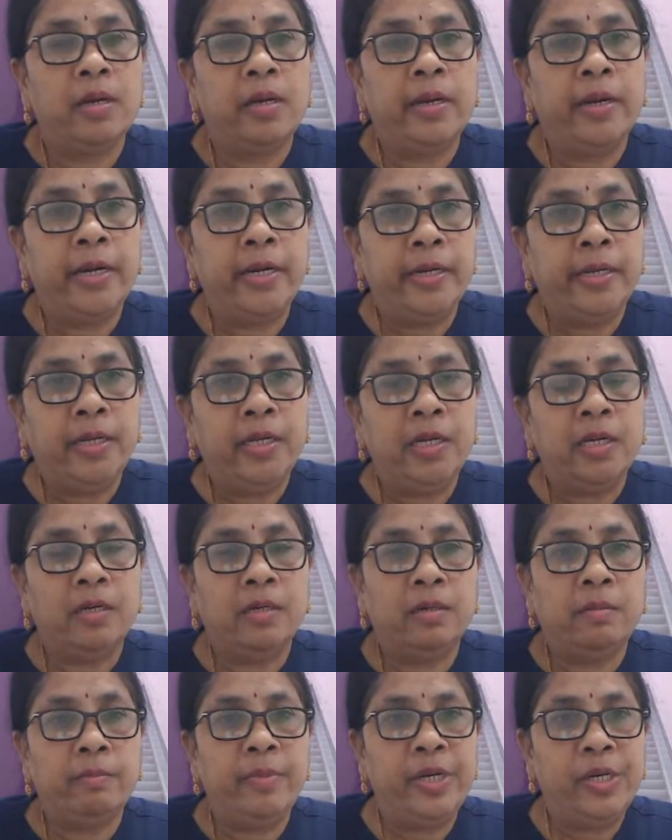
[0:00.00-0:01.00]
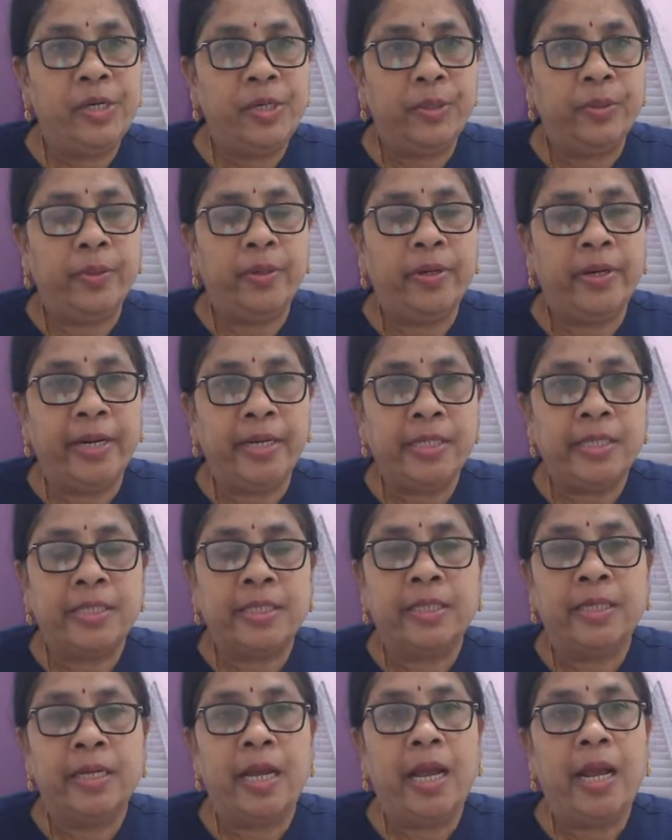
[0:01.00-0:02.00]
getting mature
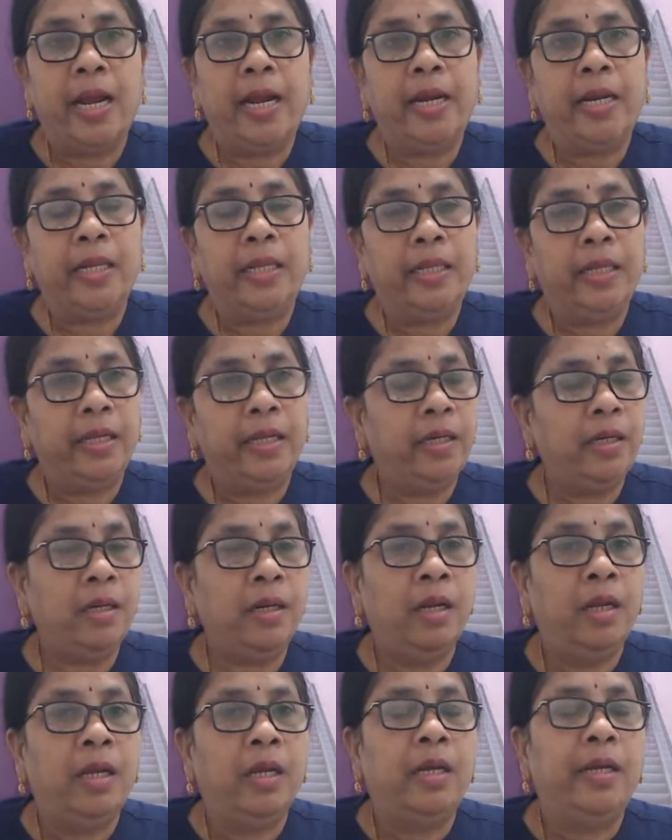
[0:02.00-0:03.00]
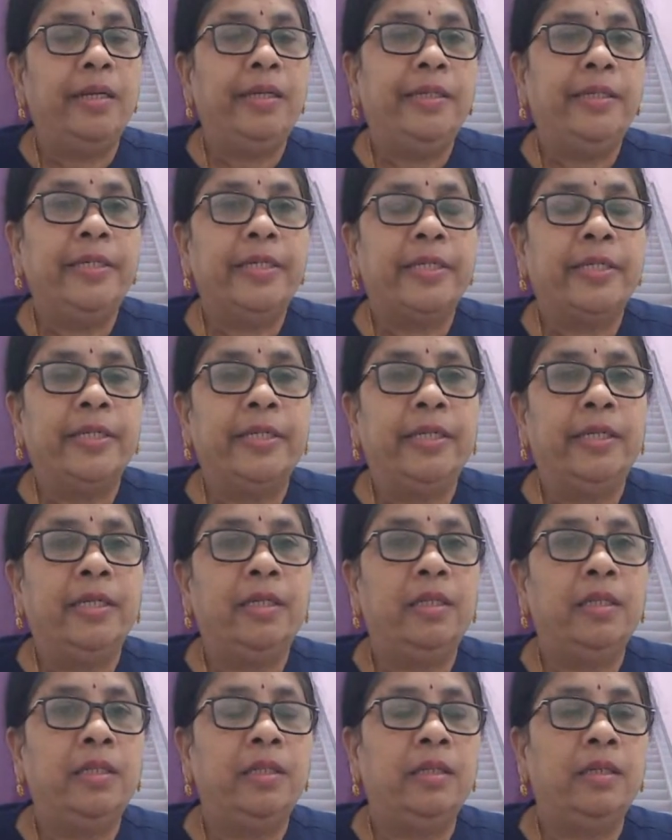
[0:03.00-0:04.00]
eggs and then
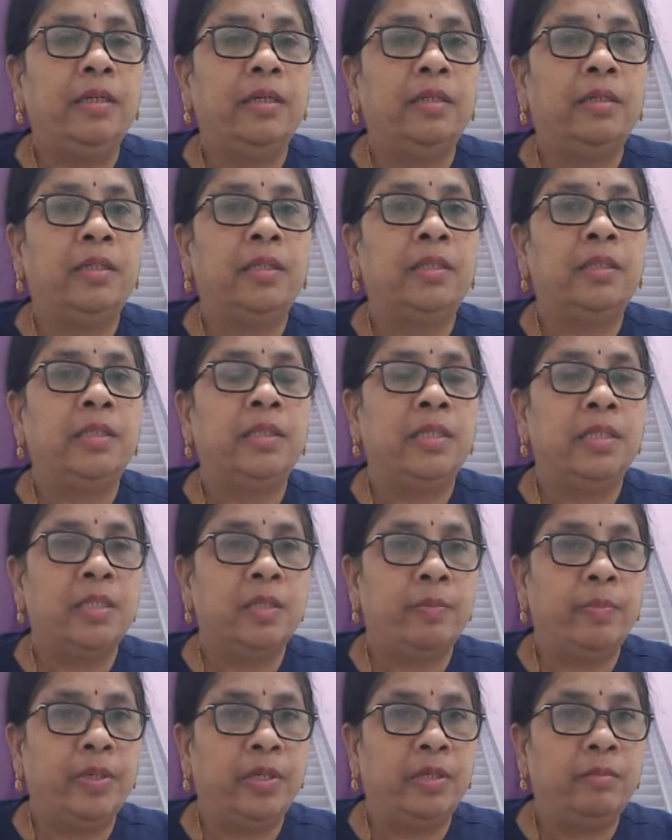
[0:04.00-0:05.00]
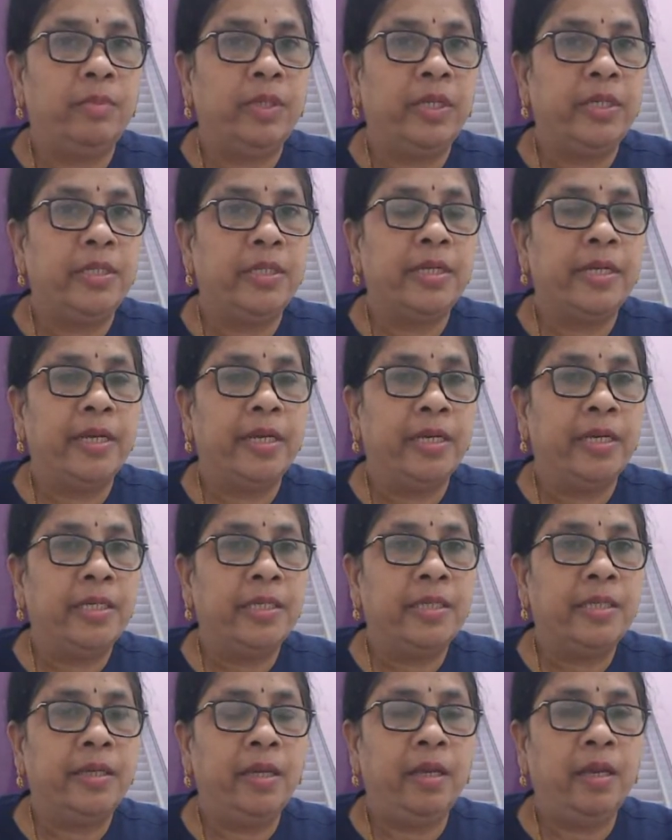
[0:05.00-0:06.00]
injecting the sperm, that is the
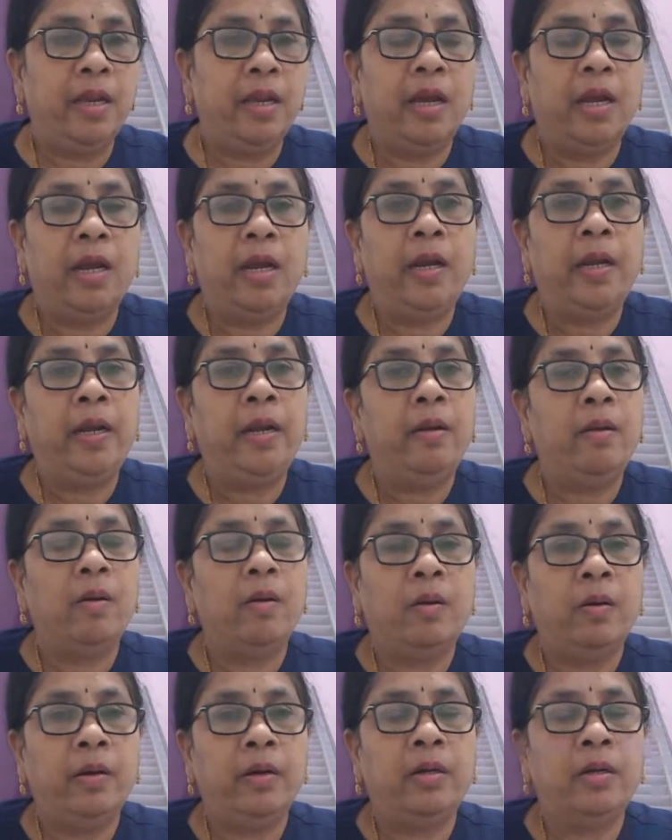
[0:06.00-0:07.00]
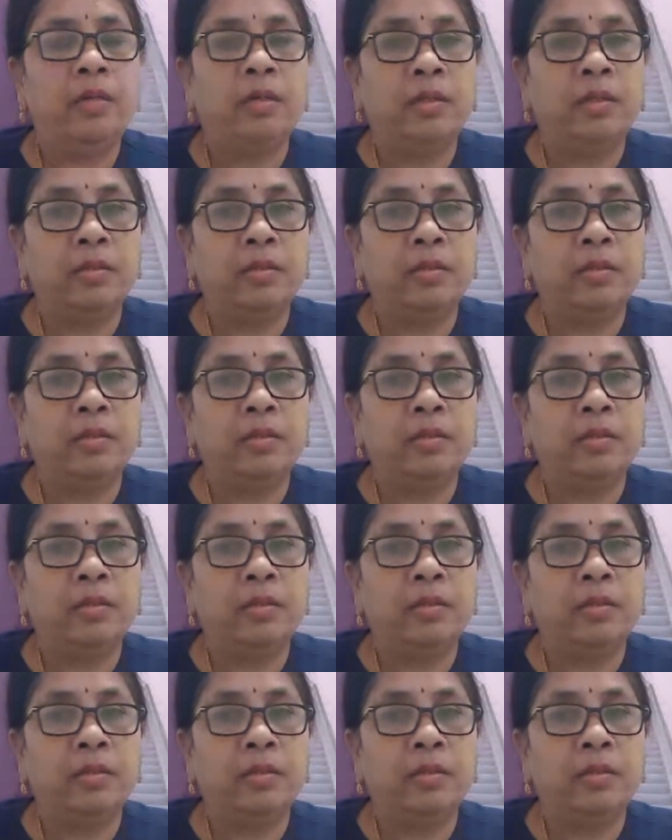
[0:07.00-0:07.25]
ICSI, and or